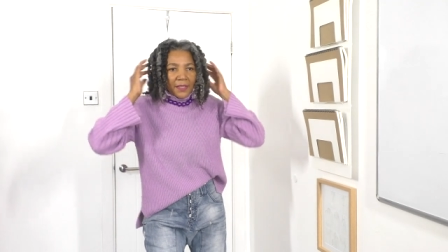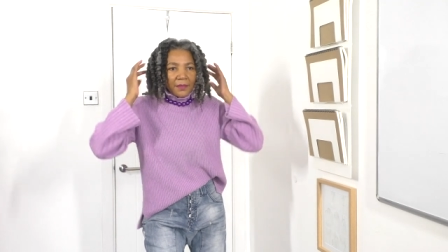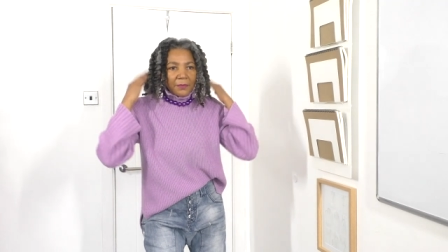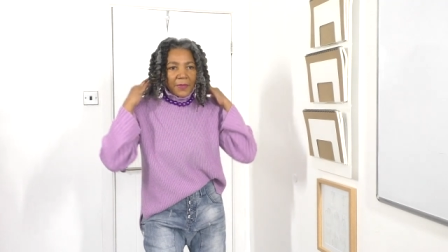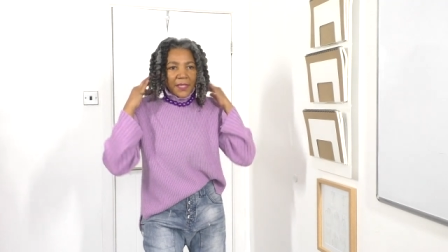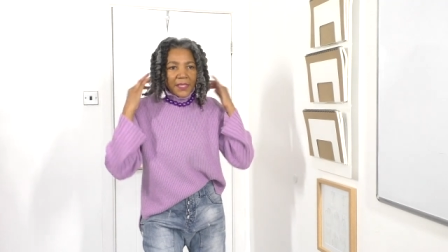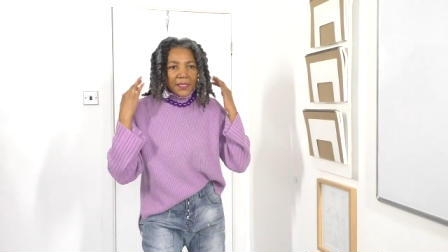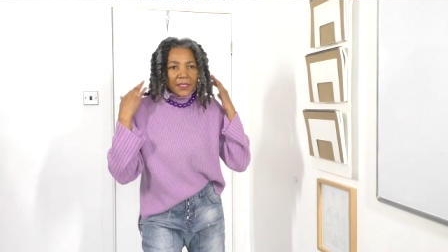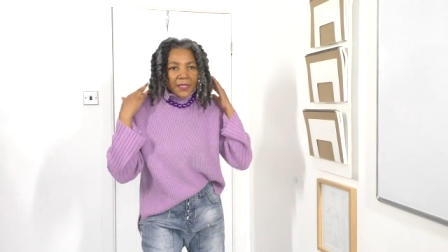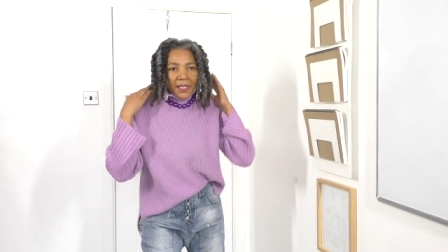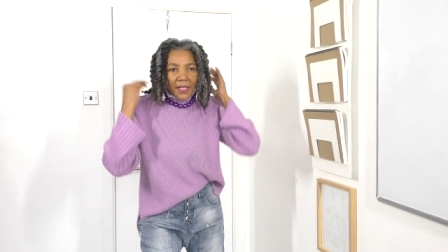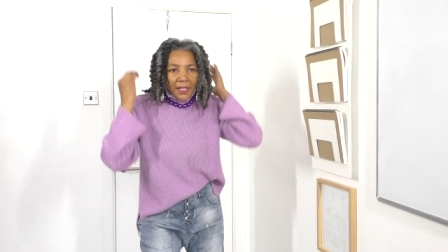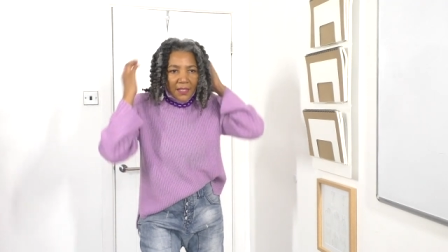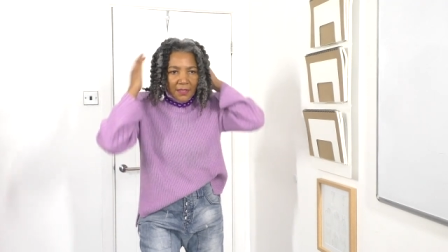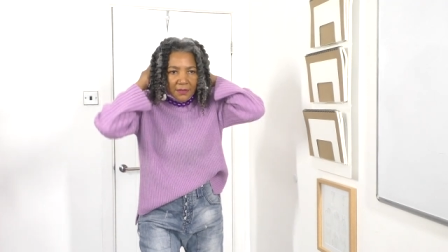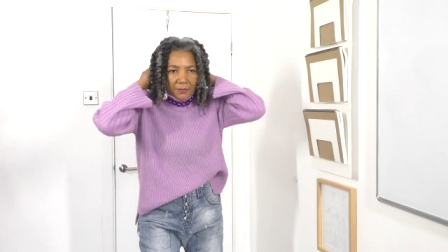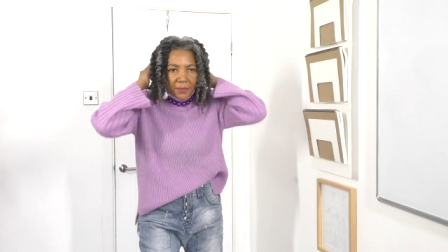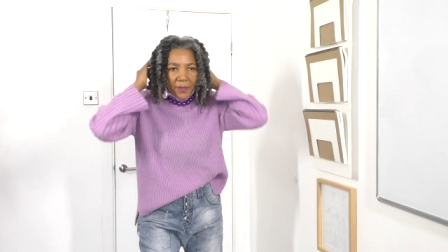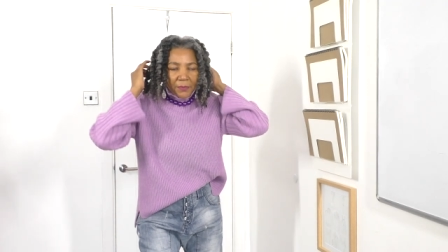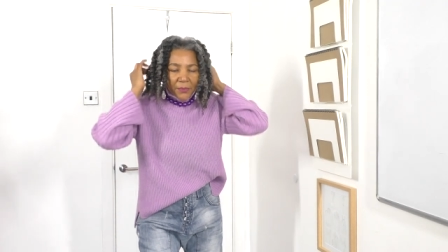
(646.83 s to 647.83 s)
Makes it a
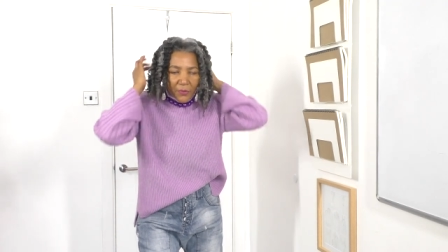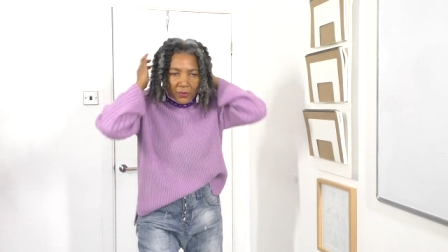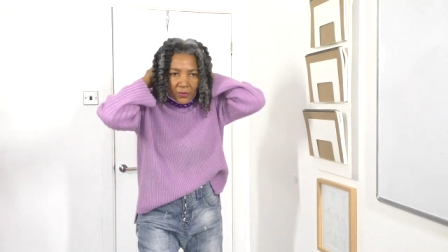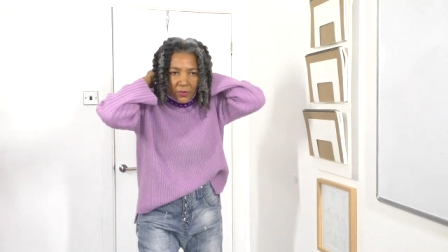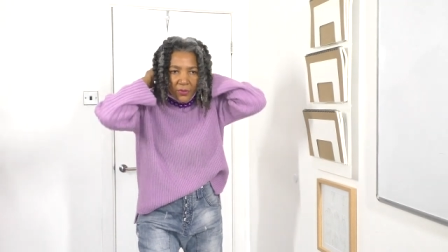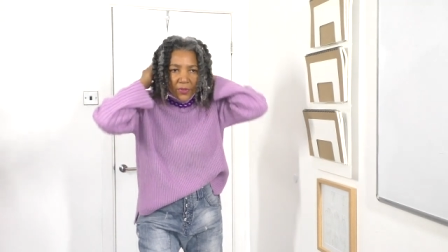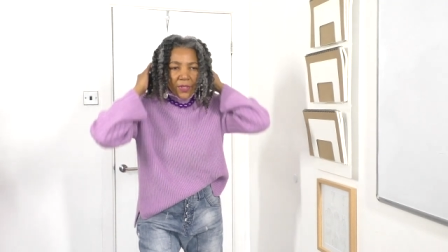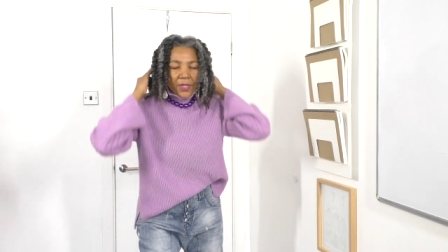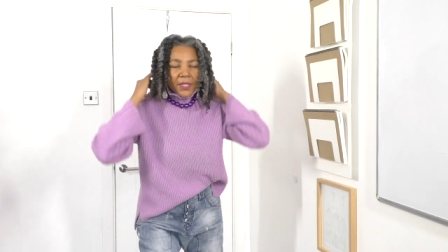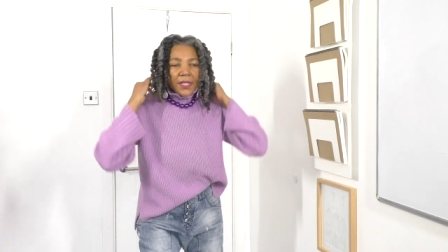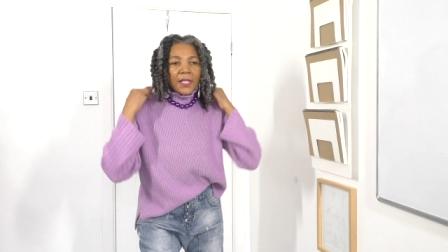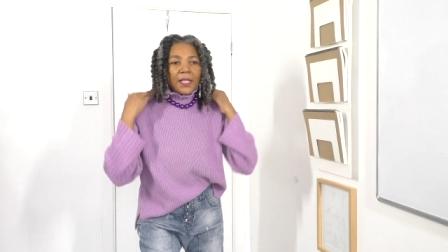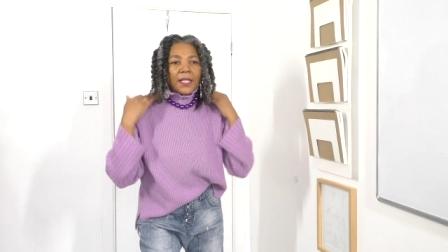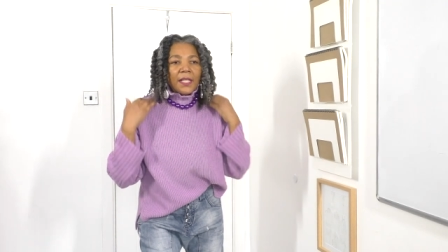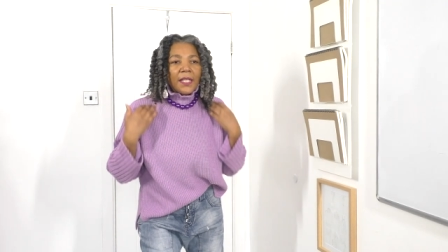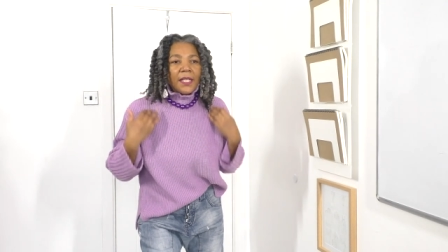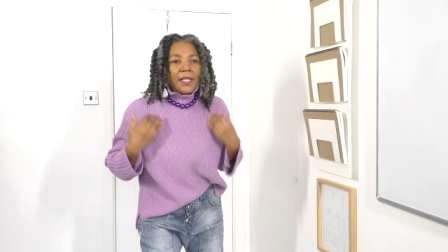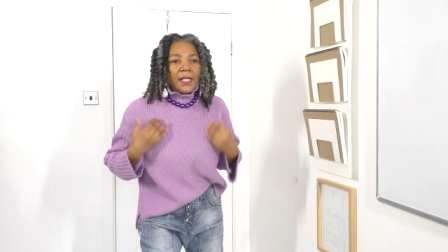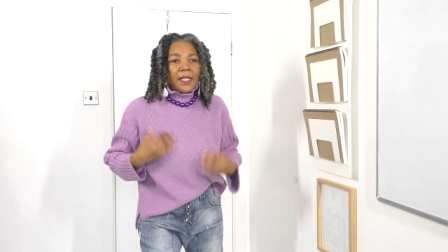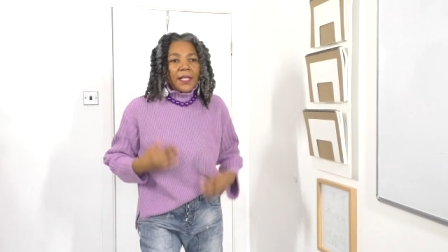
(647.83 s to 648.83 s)
little bit more
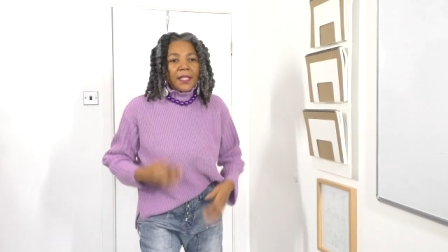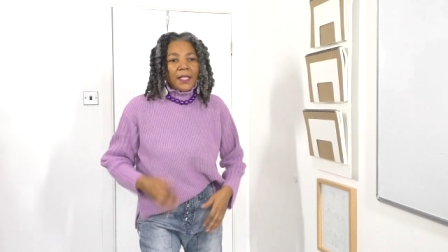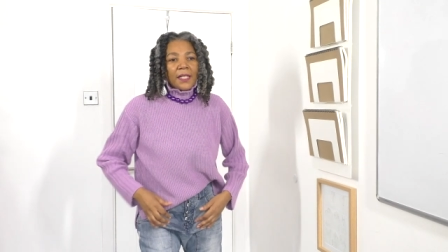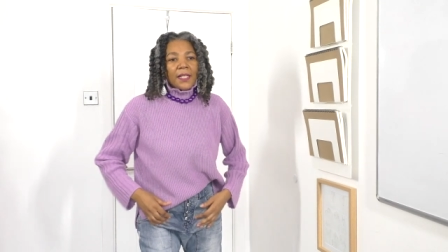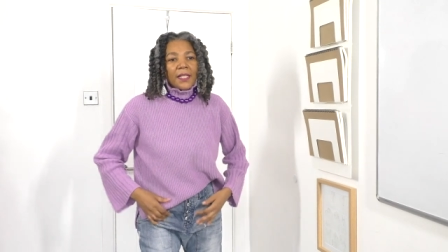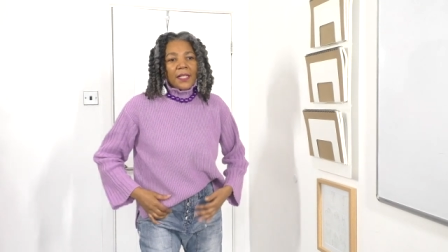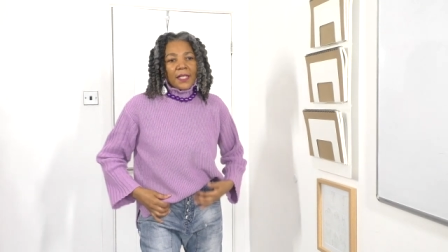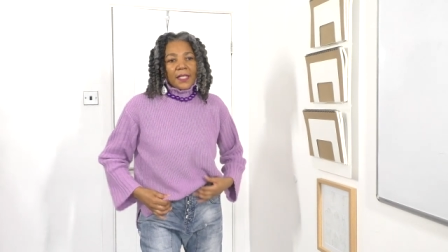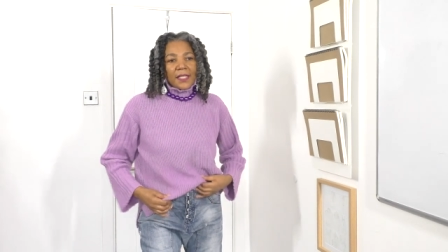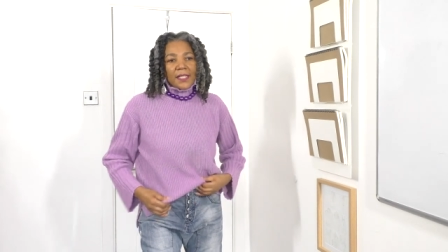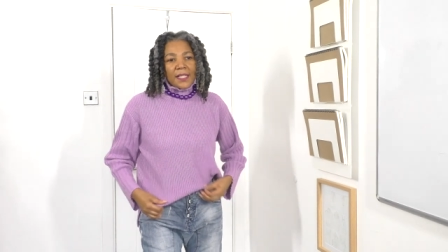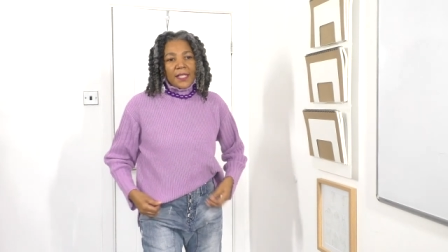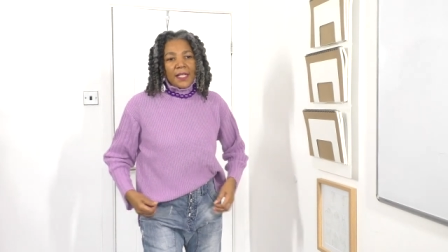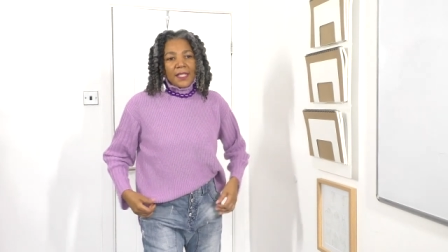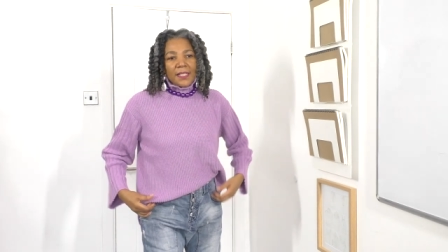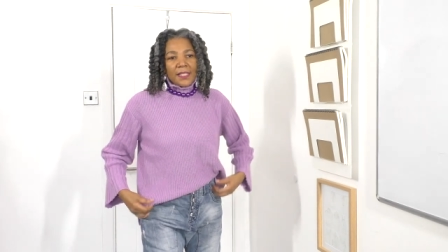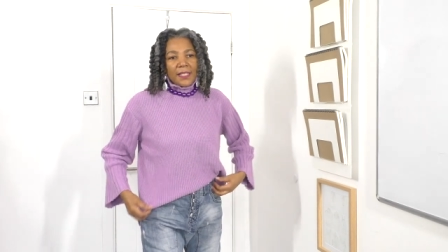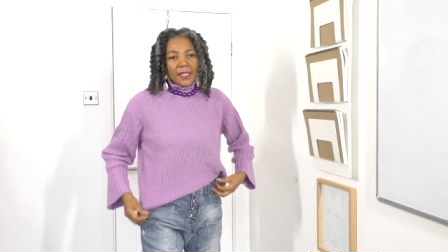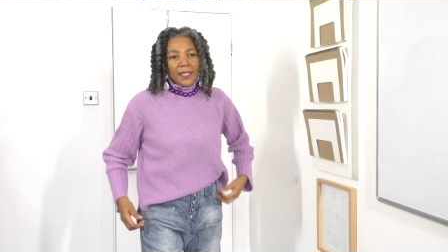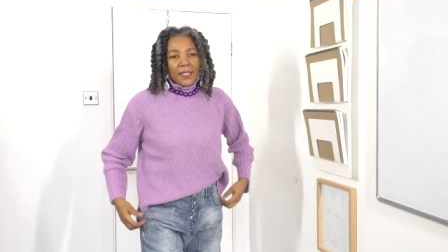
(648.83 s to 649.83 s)

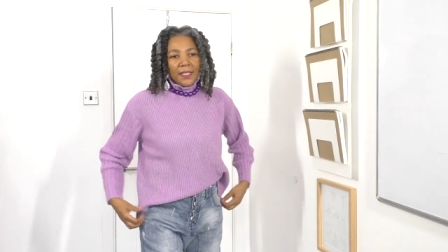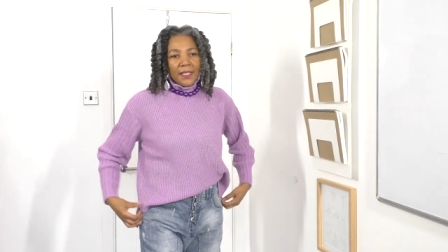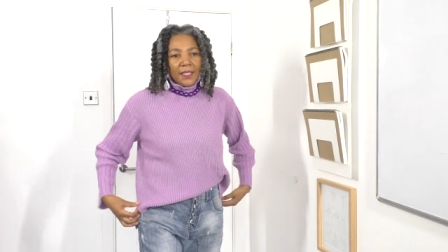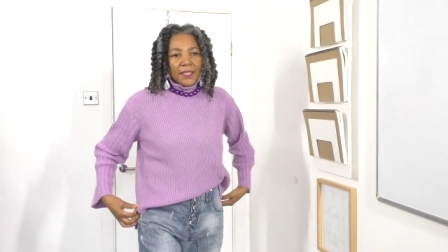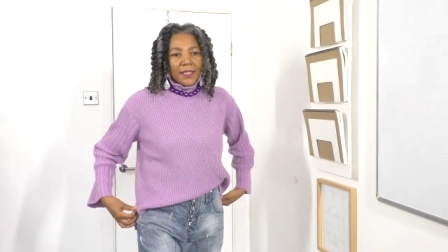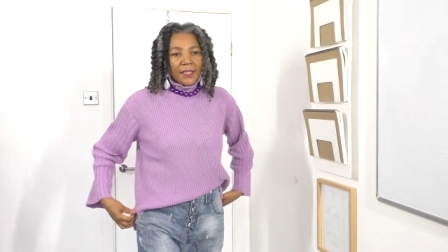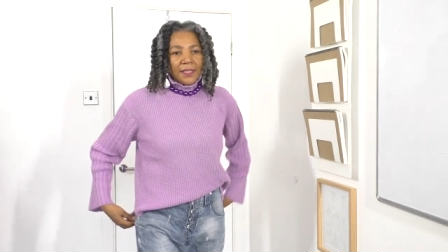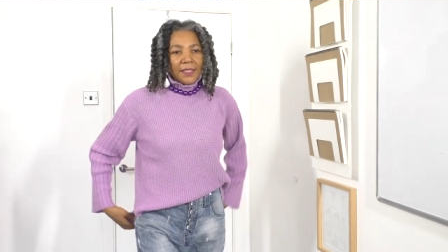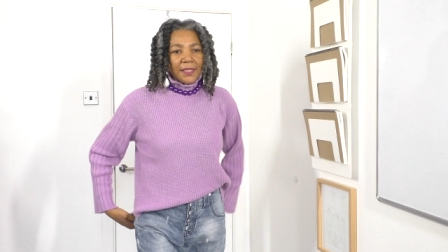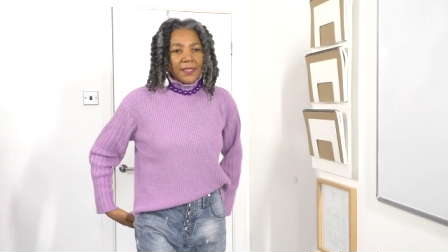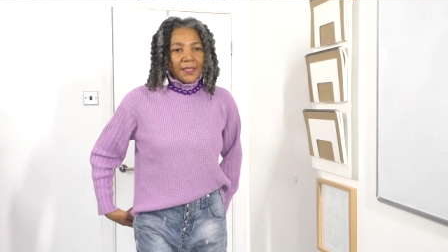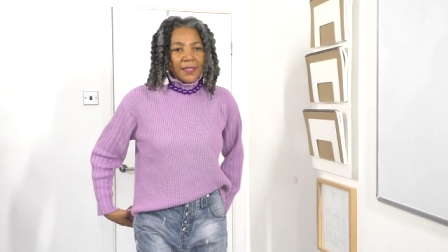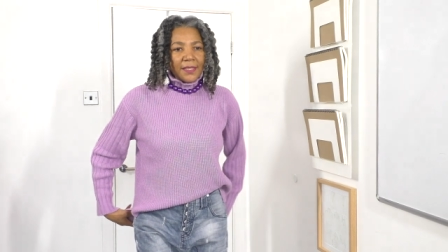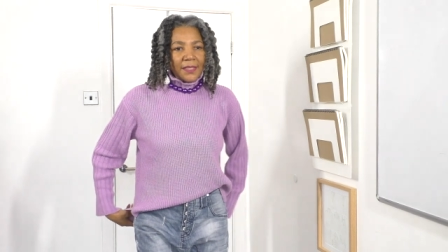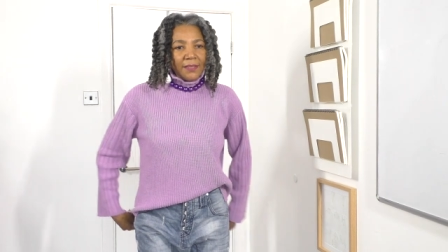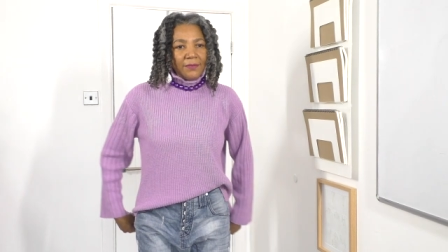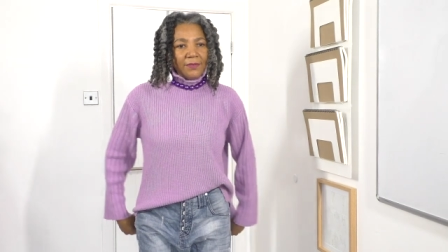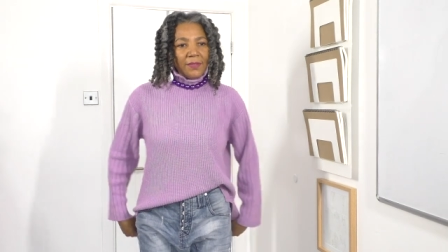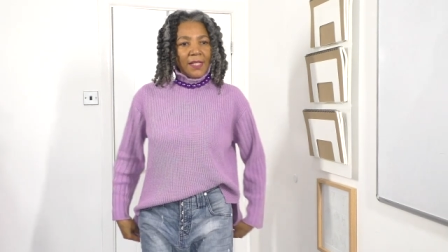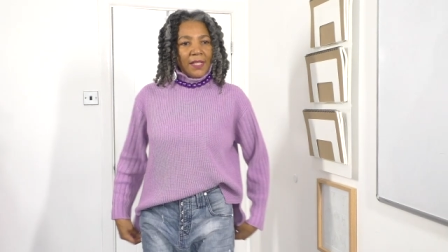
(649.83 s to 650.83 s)
exciting,
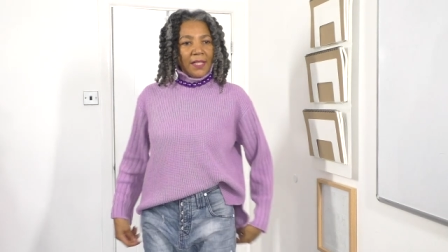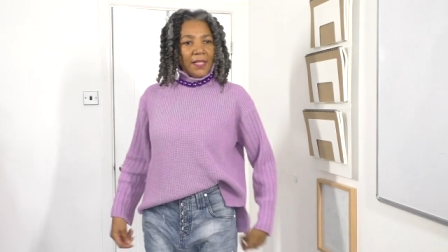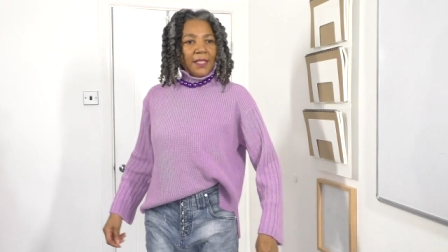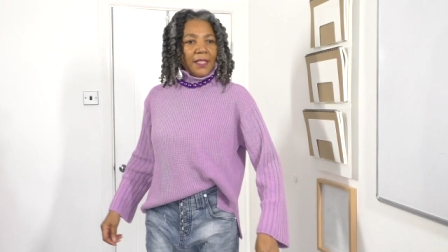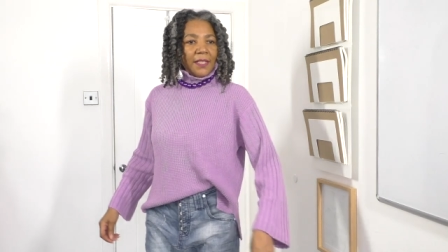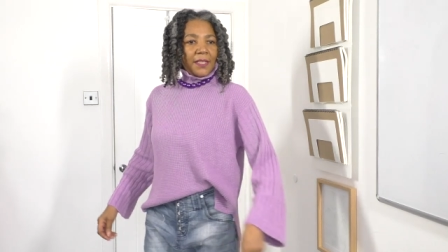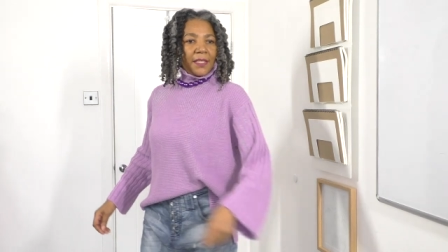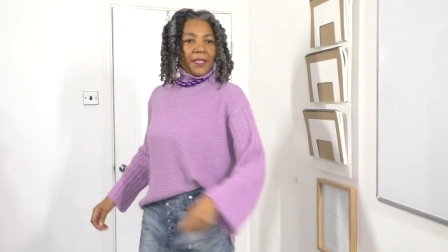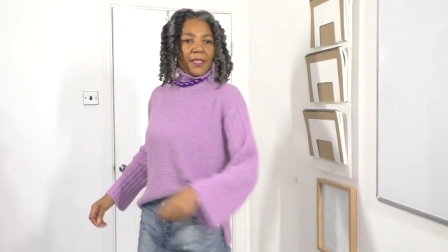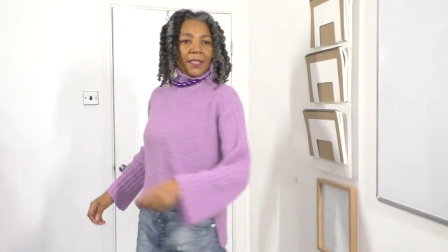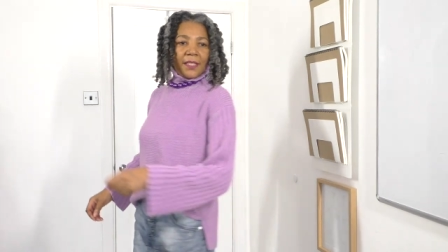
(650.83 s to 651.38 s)
if you like.